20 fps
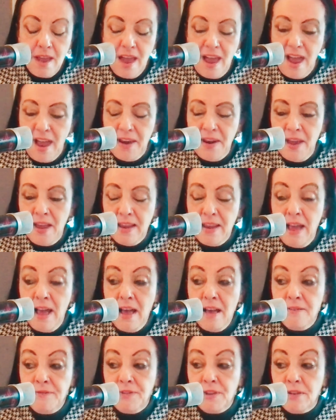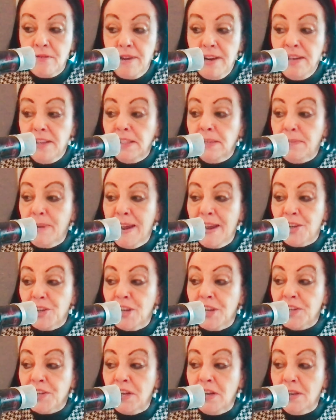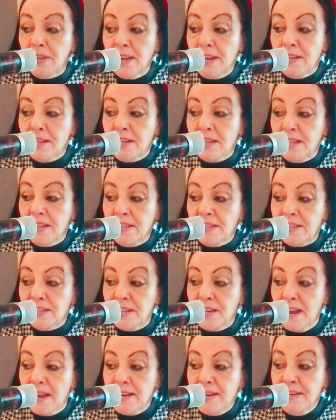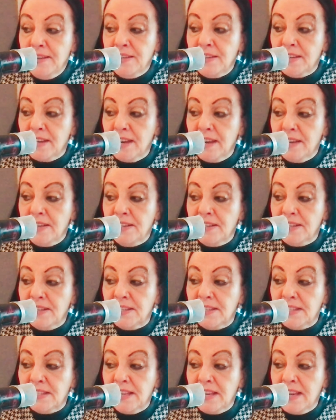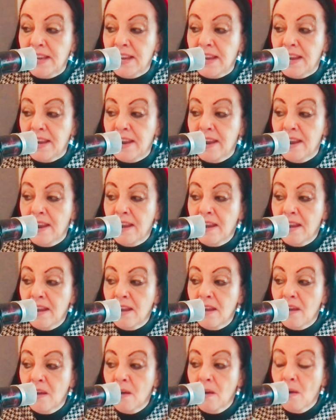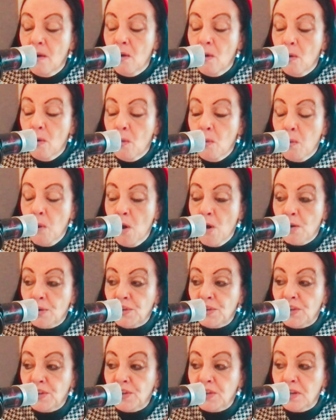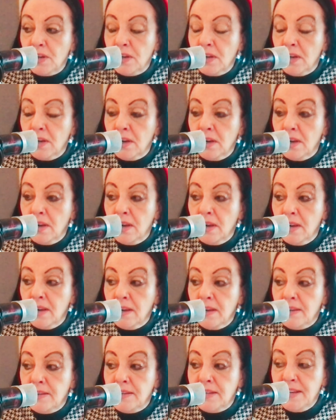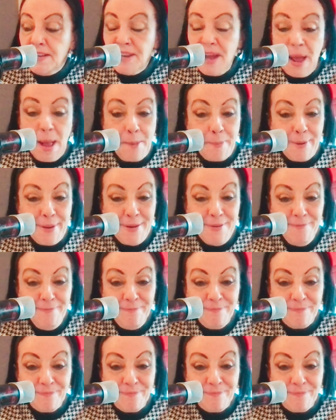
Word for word: And I have the greatest pleasure to look into this tonight and to see what did happen.